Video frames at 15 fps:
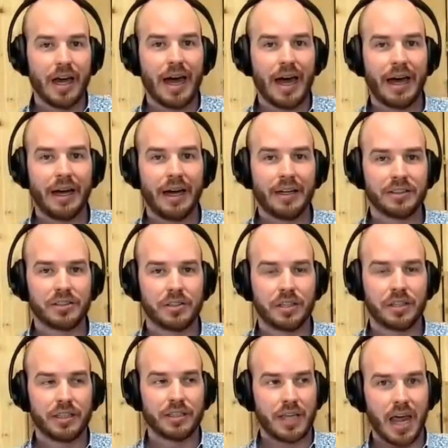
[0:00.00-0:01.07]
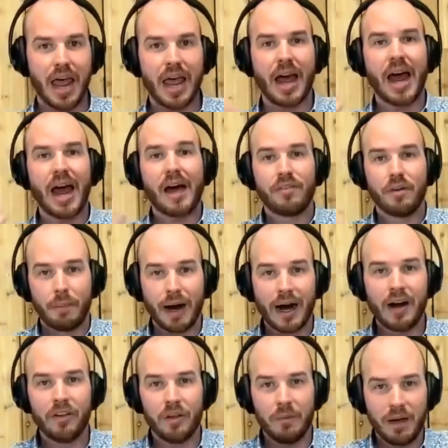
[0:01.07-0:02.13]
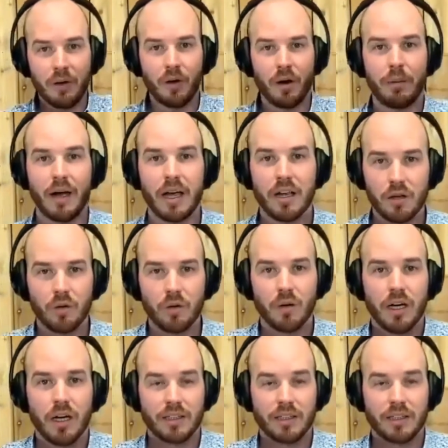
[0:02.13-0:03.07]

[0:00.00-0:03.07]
as this, hey, I have a buyer that may want to pay you